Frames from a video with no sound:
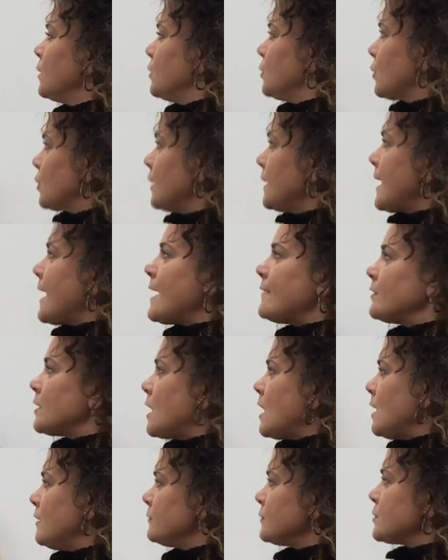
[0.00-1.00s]
You're going to have a
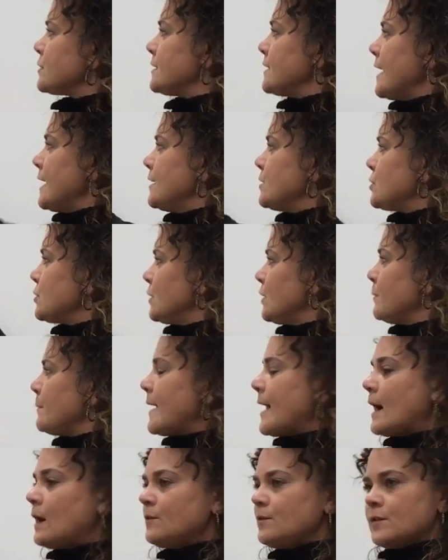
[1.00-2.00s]
conversation
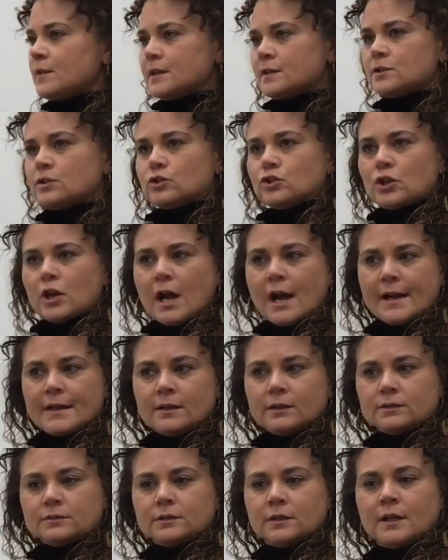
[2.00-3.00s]
about this
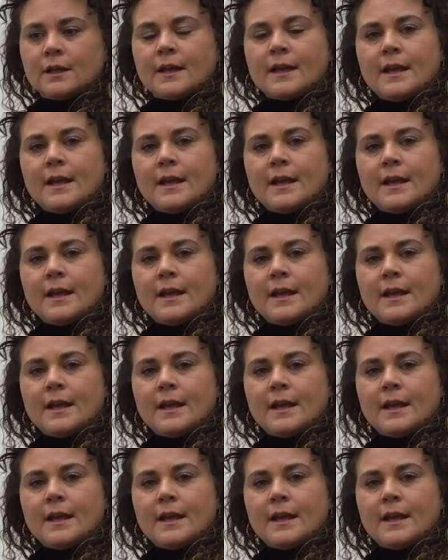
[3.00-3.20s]
child